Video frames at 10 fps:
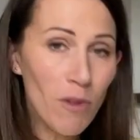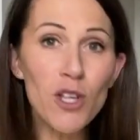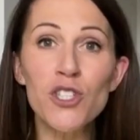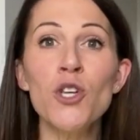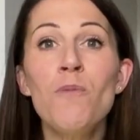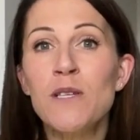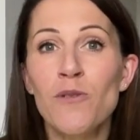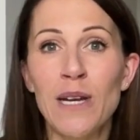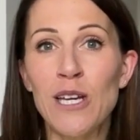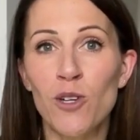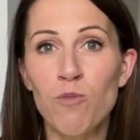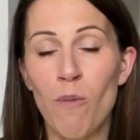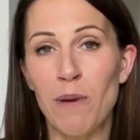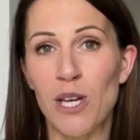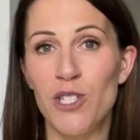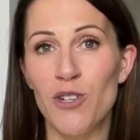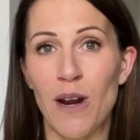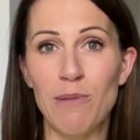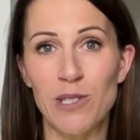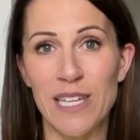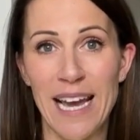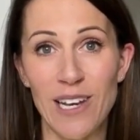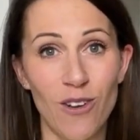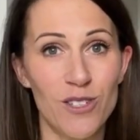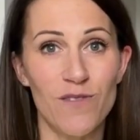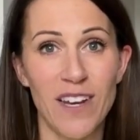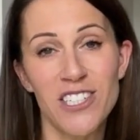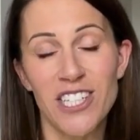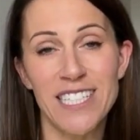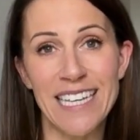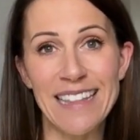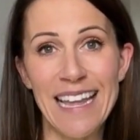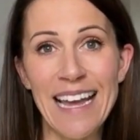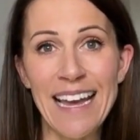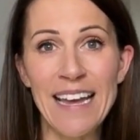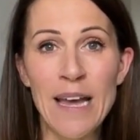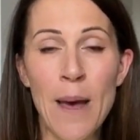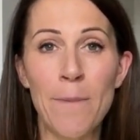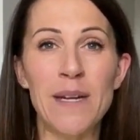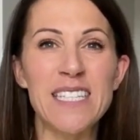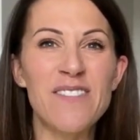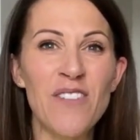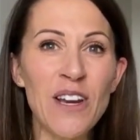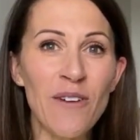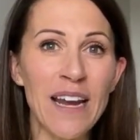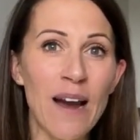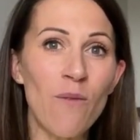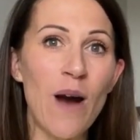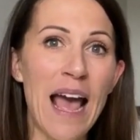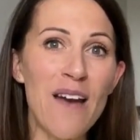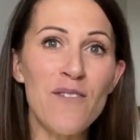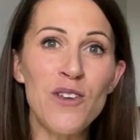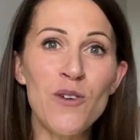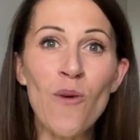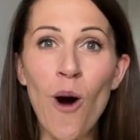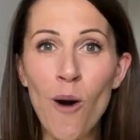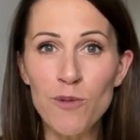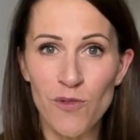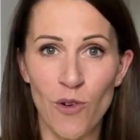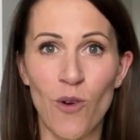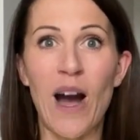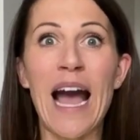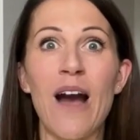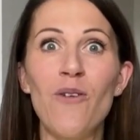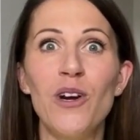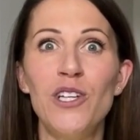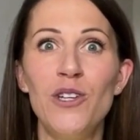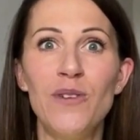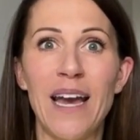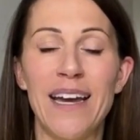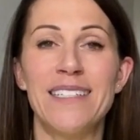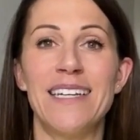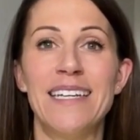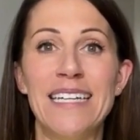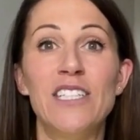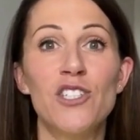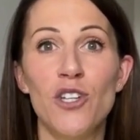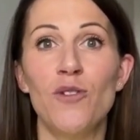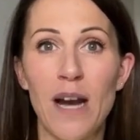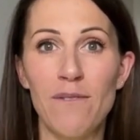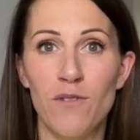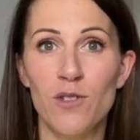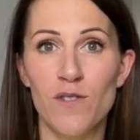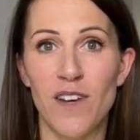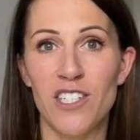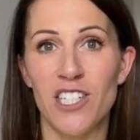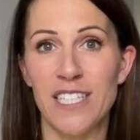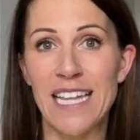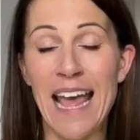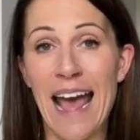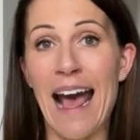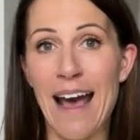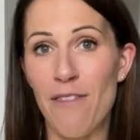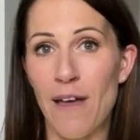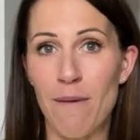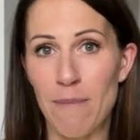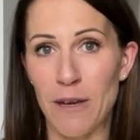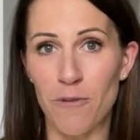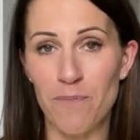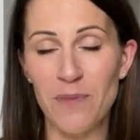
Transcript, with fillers: Soup is a really good one because you're able to get lots of veggies in there, but it's figuring out whatever you opt for, how can you get at least two handfuls of veggies at that meal.